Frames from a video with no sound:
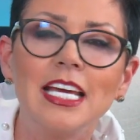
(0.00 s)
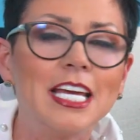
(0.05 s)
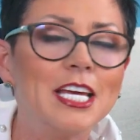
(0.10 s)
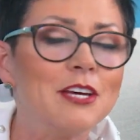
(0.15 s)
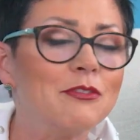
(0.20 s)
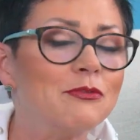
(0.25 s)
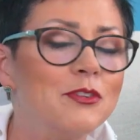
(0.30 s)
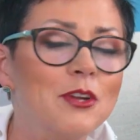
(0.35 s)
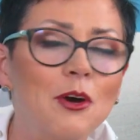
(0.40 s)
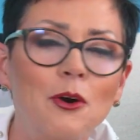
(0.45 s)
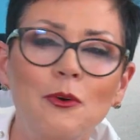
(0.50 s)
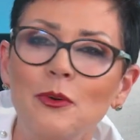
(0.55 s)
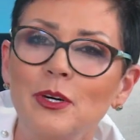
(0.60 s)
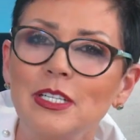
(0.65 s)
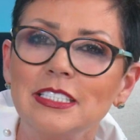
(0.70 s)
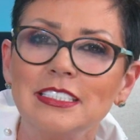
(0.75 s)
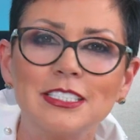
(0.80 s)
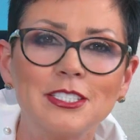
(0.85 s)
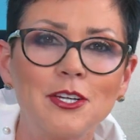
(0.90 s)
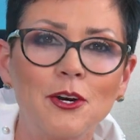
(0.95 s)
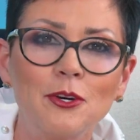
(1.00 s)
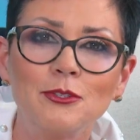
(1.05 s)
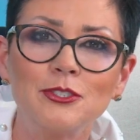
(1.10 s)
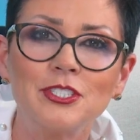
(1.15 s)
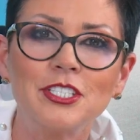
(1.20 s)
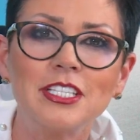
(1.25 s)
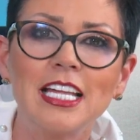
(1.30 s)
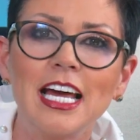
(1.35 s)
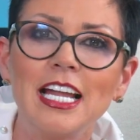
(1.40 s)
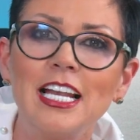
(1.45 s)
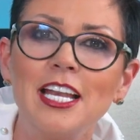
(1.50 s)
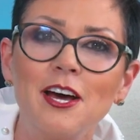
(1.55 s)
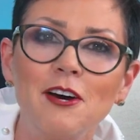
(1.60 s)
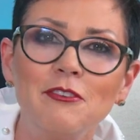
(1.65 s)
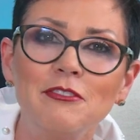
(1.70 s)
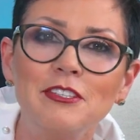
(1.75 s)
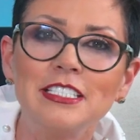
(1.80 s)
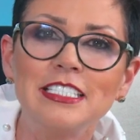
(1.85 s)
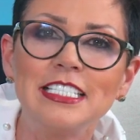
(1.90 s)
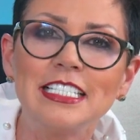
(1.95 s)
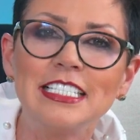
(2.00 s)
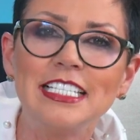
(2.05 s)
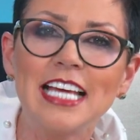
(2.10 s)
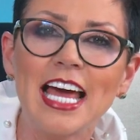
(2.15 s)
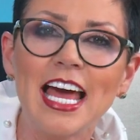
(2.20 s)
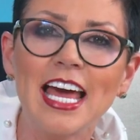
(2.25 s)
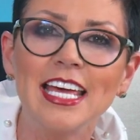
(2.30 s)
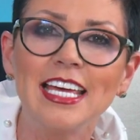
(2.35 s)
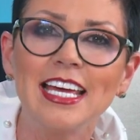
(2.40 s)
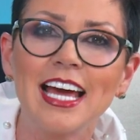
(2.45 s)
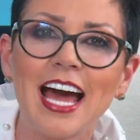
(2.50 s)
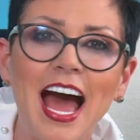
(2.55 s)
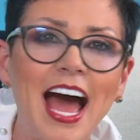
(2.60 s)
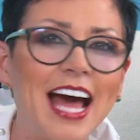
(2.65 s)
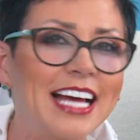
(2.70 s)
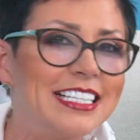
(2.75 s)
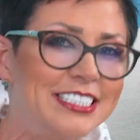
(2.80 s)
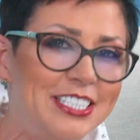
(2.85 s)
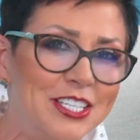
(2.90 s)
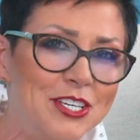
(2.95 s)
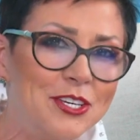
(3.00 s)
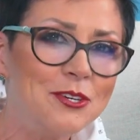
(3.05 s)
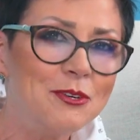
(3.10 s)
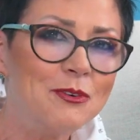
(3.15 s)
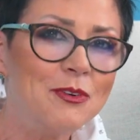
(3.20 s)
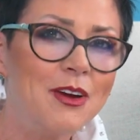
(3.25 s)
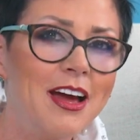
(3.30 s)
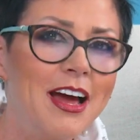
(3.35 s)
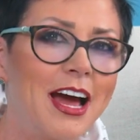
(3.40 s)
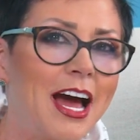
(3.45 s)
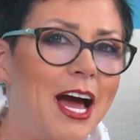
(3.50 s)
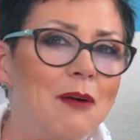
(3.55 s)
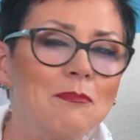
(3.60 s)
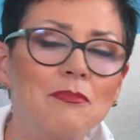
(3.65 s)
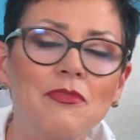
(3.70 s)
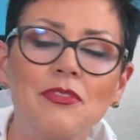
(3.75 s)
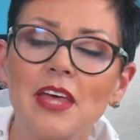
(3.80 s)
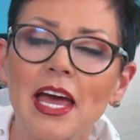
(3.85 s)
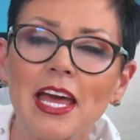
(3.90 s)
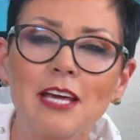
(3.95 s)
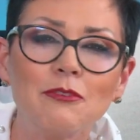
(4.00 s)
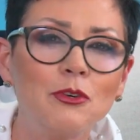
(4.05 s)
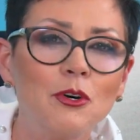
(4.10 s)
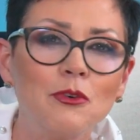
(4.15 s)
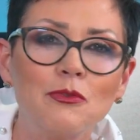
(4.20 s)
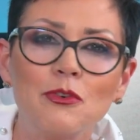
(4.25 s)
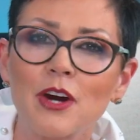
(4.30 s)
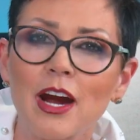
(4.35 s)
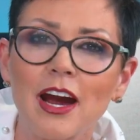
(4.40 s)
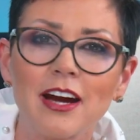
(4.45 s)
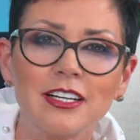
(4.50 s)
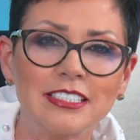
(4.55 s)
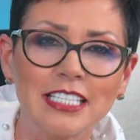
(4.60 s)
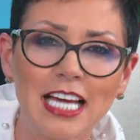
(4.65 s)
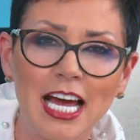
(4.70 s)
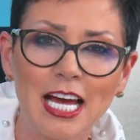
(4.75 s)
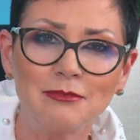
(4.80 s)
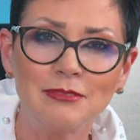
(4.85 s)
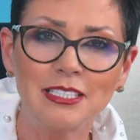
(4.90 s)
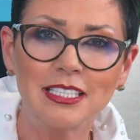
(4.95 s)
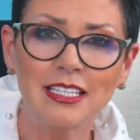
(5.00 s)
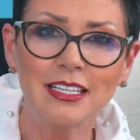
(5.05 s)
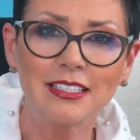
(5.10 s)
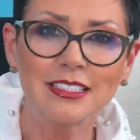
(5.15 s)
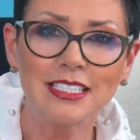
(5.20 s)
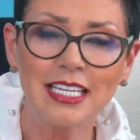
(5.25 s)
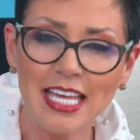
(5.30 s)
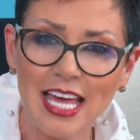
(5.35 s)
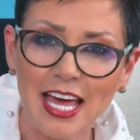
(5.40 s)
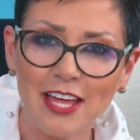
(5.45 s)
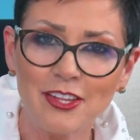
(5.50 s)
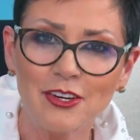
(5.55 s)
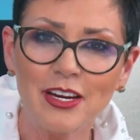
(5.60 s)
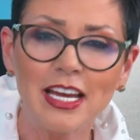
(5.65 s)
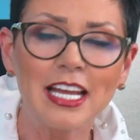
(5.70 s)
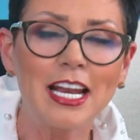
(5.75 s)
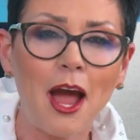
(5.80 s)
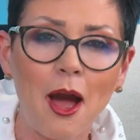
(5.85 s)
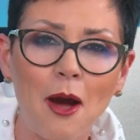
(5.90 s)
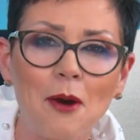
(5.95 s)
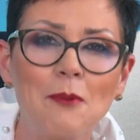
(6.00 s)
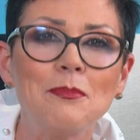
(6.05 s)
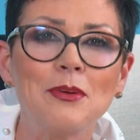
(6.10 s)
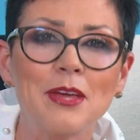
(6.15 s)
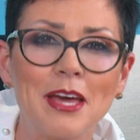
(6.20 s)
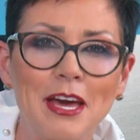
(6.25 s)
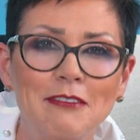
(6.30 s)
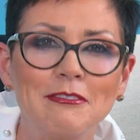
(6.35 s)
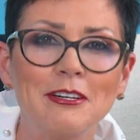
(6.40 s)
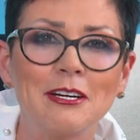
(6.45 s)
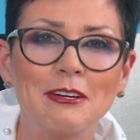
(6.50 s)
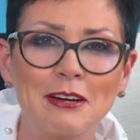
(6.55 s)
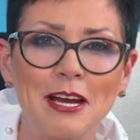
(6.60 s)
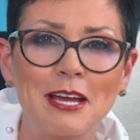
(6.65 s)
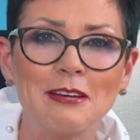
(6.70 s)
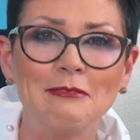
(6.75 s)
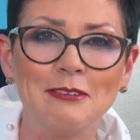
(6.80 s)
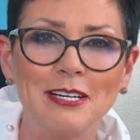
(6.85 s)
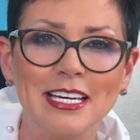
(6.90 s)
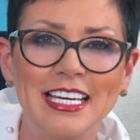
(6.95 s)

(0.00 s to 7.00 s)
If no one's told you they love you today, I do. I'm thankful for our time together, and I hope you have a great